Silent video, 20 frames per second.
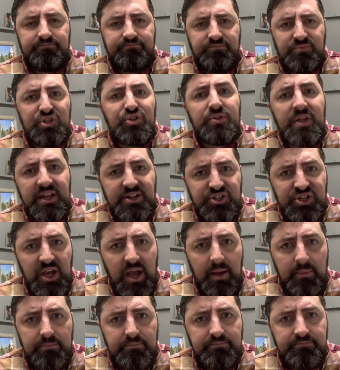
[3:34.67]
do that
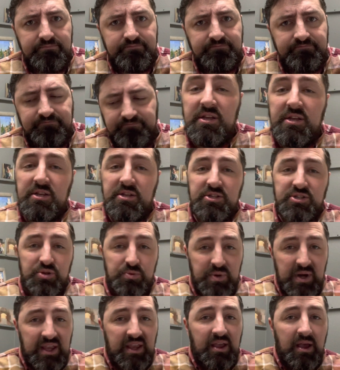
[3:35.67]
job. So
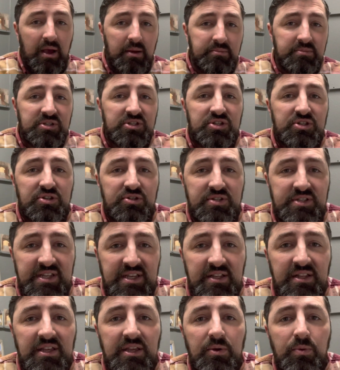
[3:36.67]
when it comes to
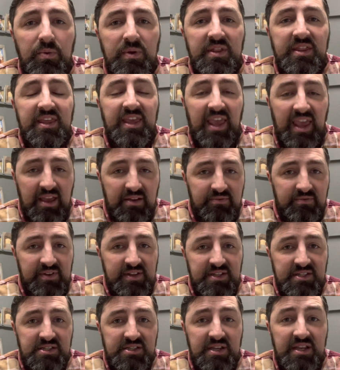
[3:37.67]
dealing with
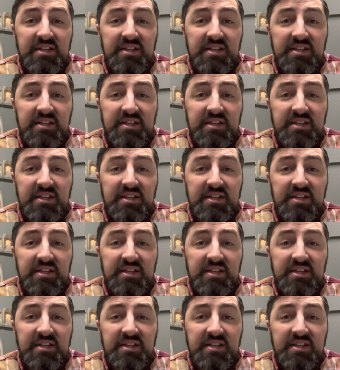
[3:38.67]
canvas,